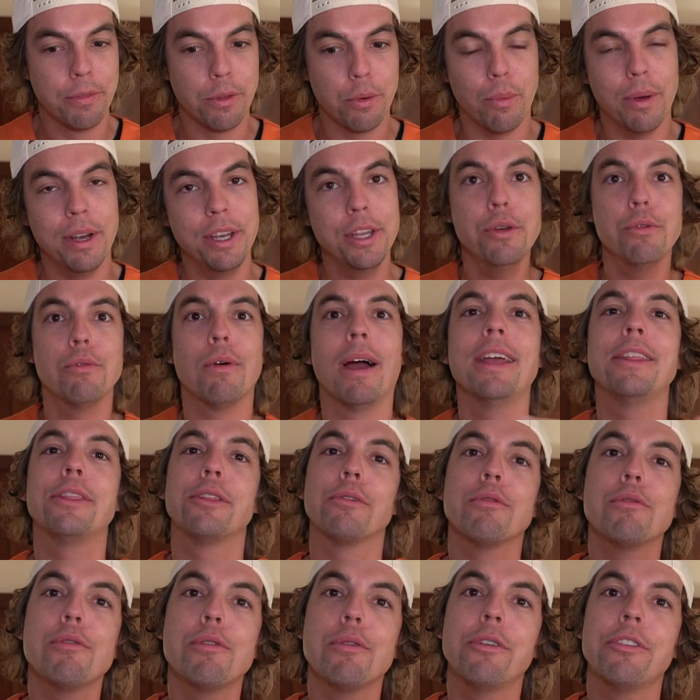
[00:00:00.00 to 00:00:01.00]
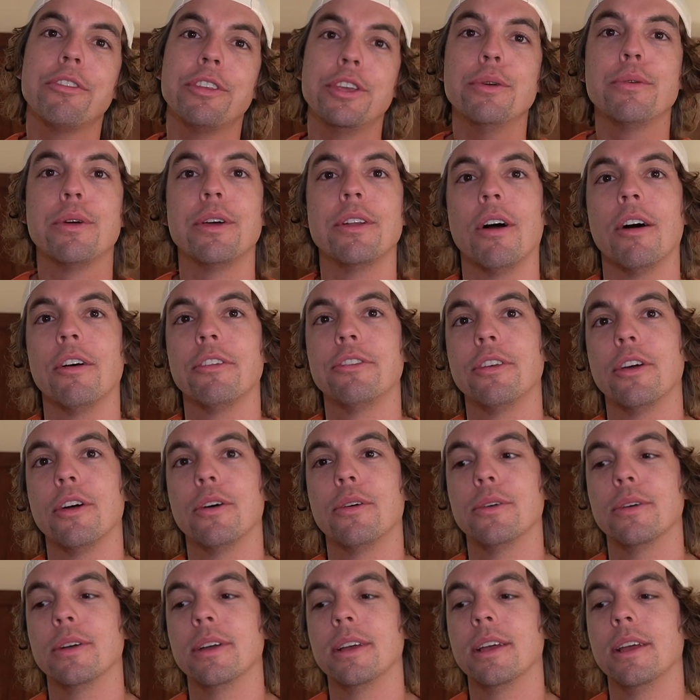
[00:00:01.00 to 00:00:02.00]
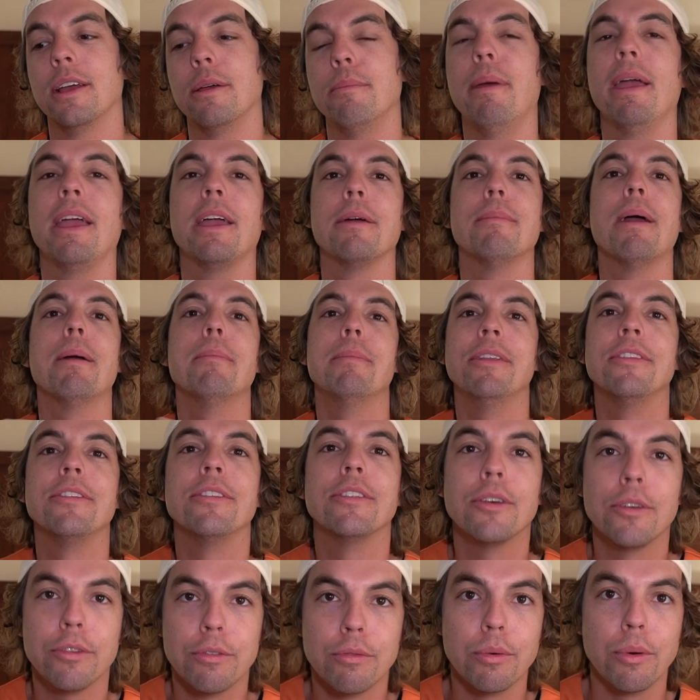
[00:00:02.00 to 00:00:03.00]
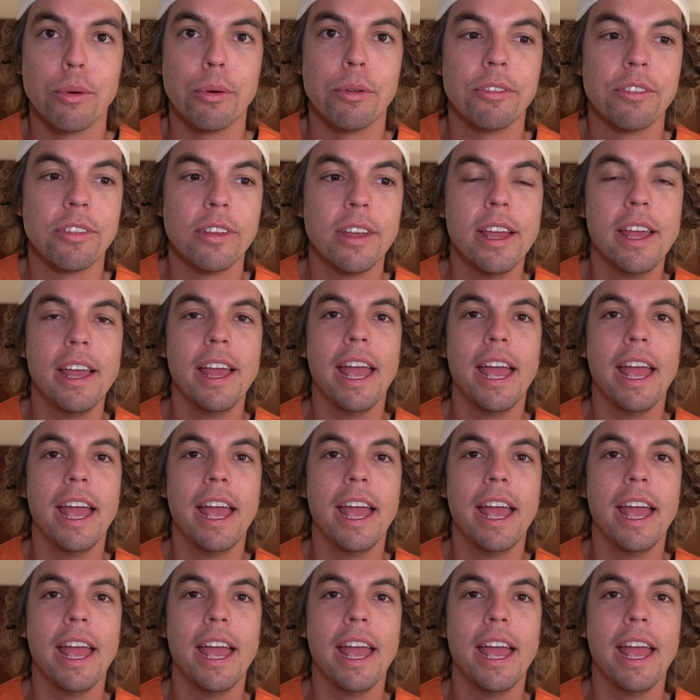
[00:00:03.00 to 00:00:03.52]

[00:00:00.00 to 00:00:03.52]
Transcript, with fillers: when you write the rules, you can also make amendments to those rules.